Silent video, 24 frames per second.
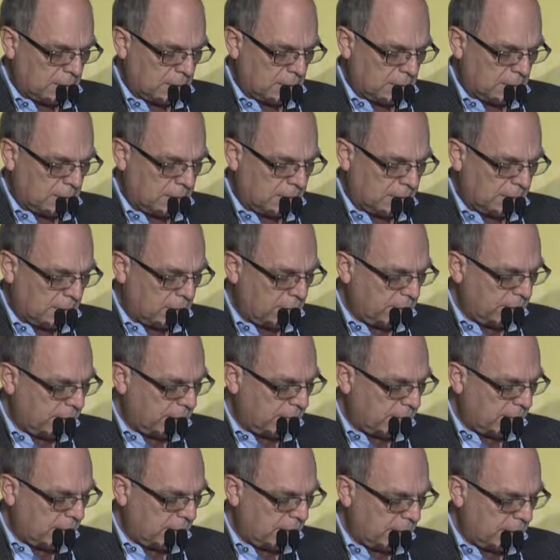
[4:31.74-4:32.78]
The tower
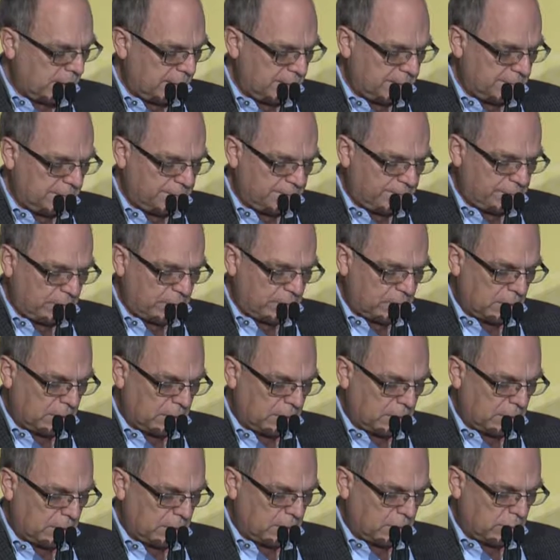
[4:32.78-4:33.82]
design
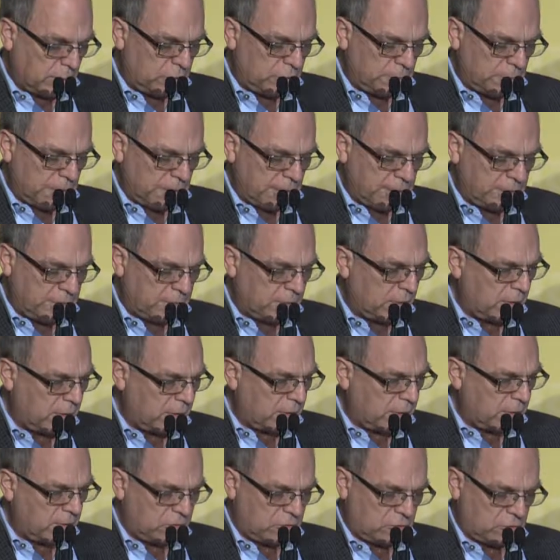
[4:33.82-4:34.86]
responds to the
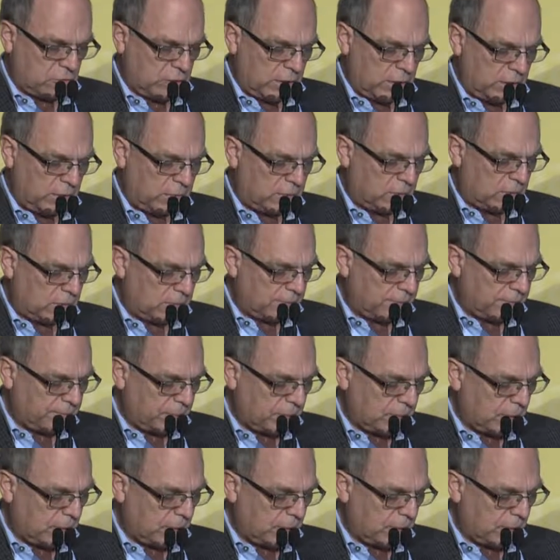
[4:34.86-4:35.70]
constraints